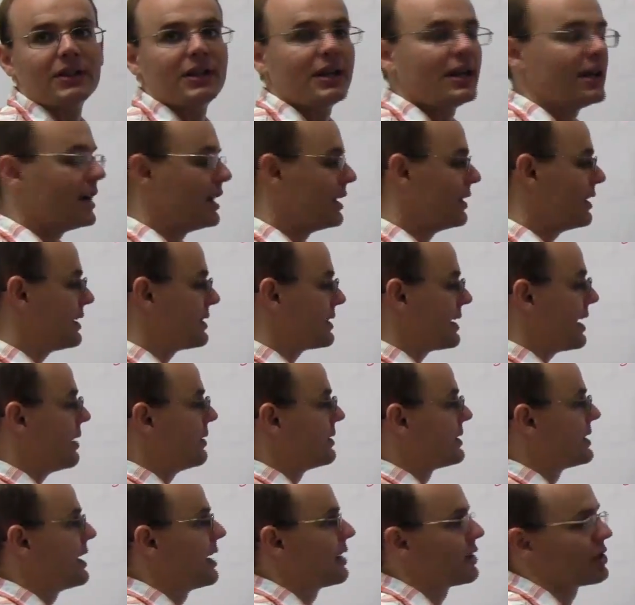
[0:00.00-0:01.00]
Uh-huh. And that's how
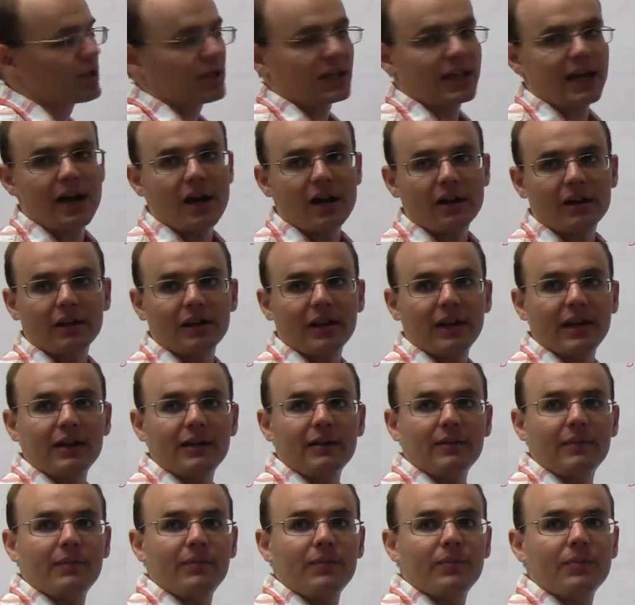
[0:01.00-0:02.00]
it's actually
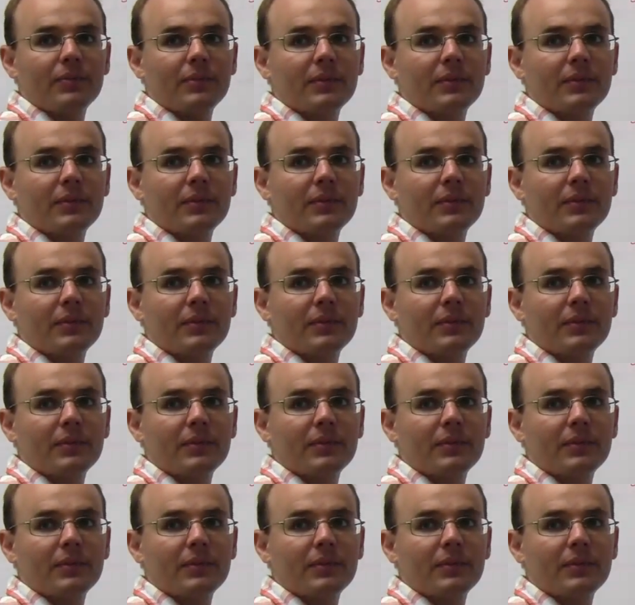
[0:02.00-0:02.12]
calculated.